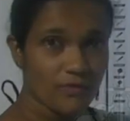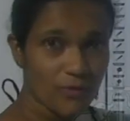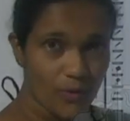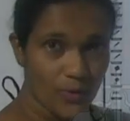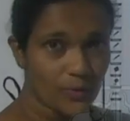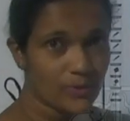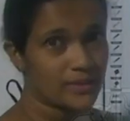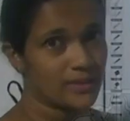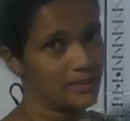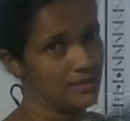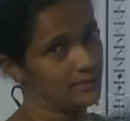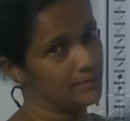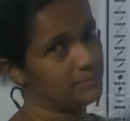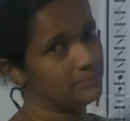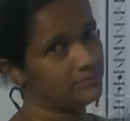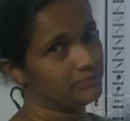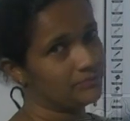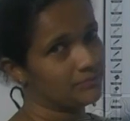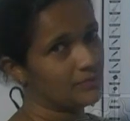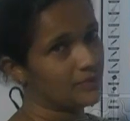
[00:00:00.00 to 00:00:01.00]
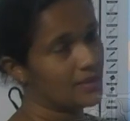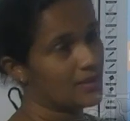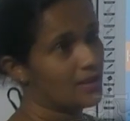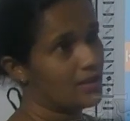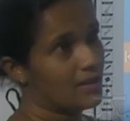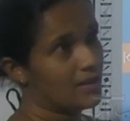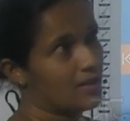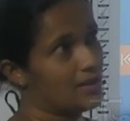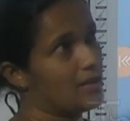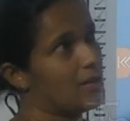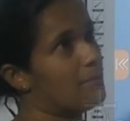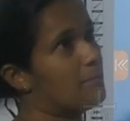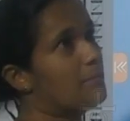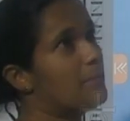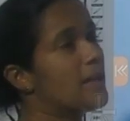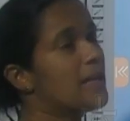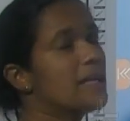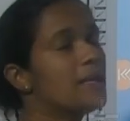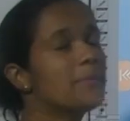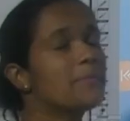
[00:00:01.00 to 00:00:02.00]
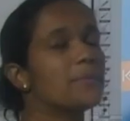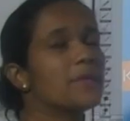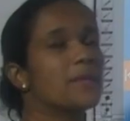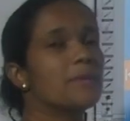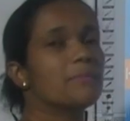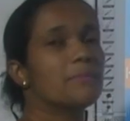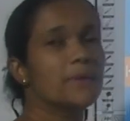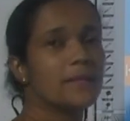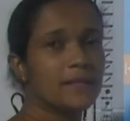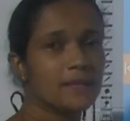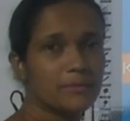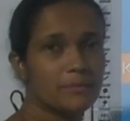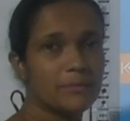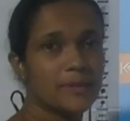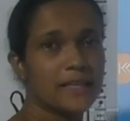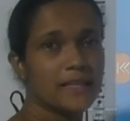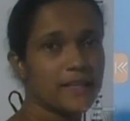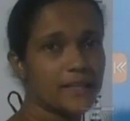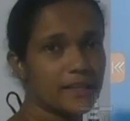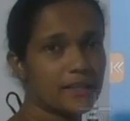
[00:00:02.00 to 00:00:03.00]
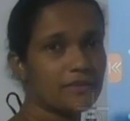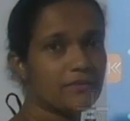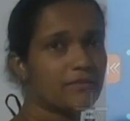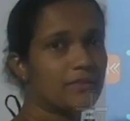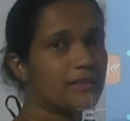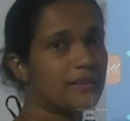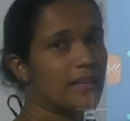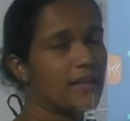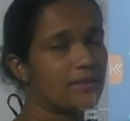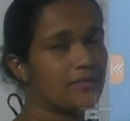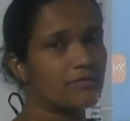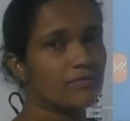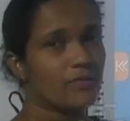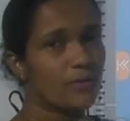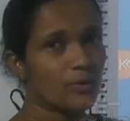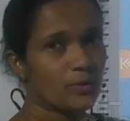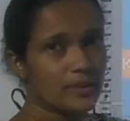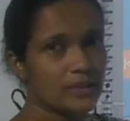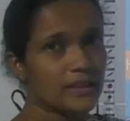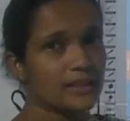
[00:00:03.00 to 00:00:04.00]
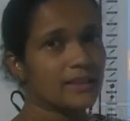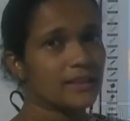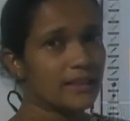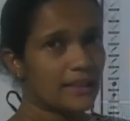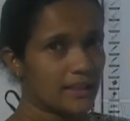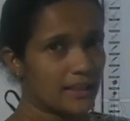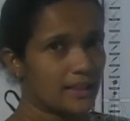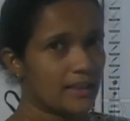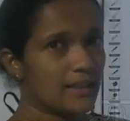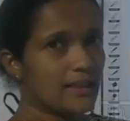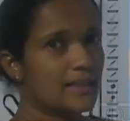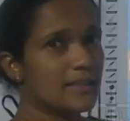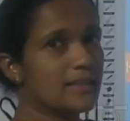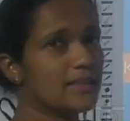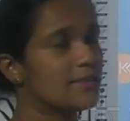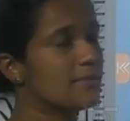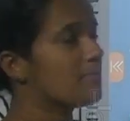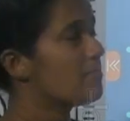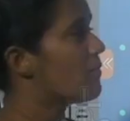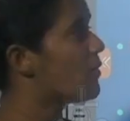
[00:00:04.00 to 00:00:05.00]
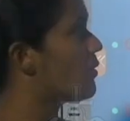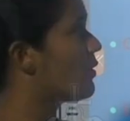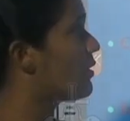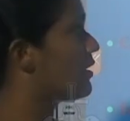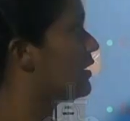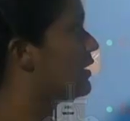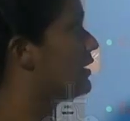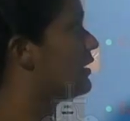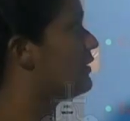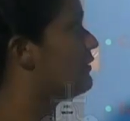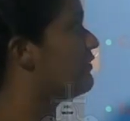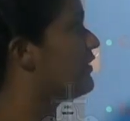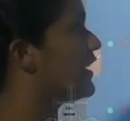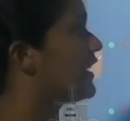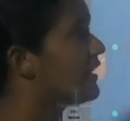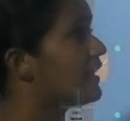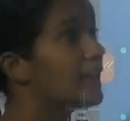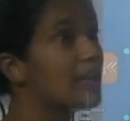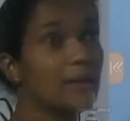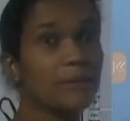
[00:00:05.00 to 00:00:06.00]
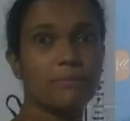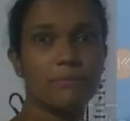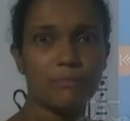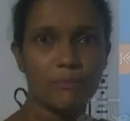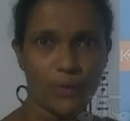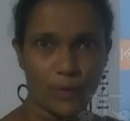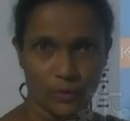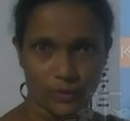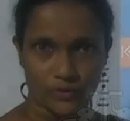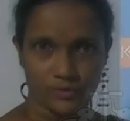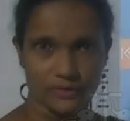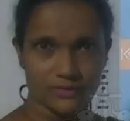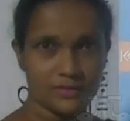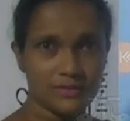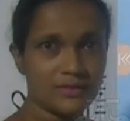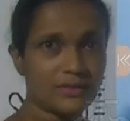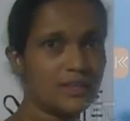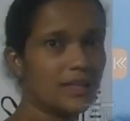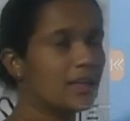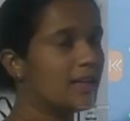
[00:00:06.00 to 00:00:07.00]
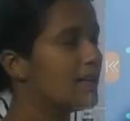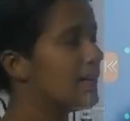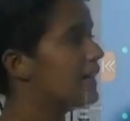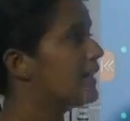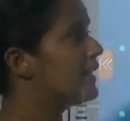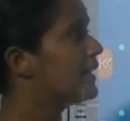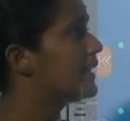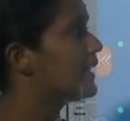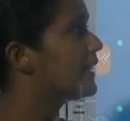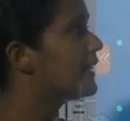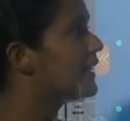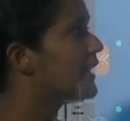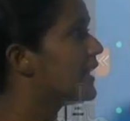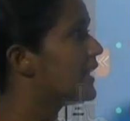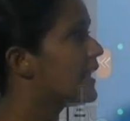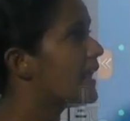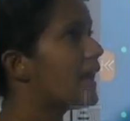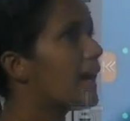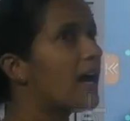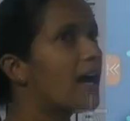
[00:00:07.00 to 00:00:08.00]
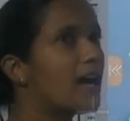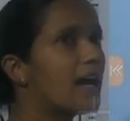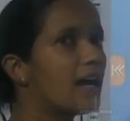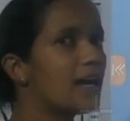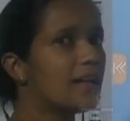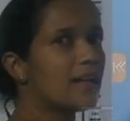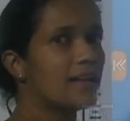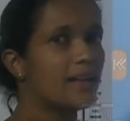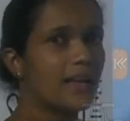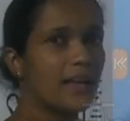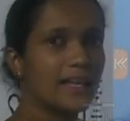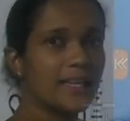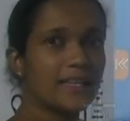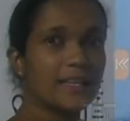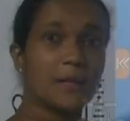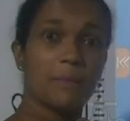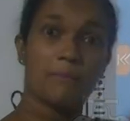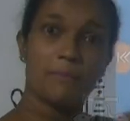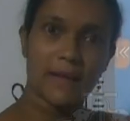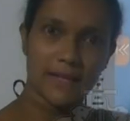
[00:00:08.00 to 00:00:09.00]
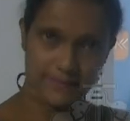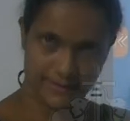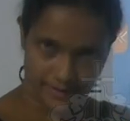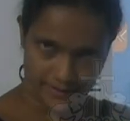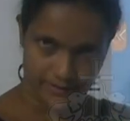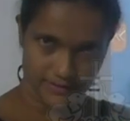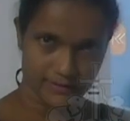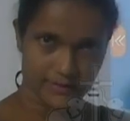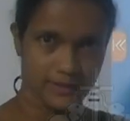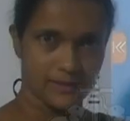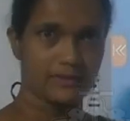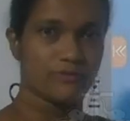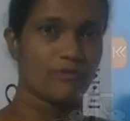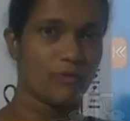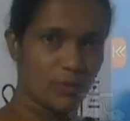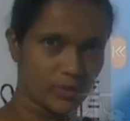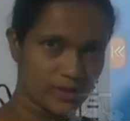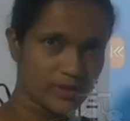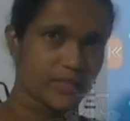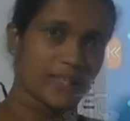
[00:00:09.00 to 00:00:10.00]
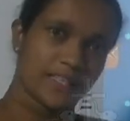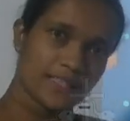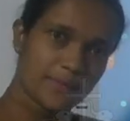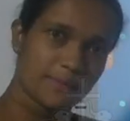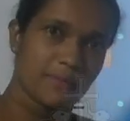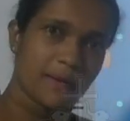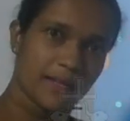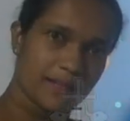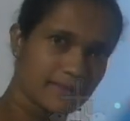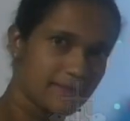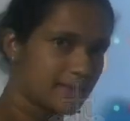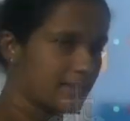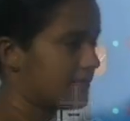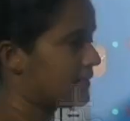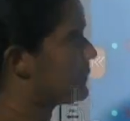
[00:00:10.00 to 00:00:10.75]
water. Many people believe that water is very important. They are like blessed. Water is blessed.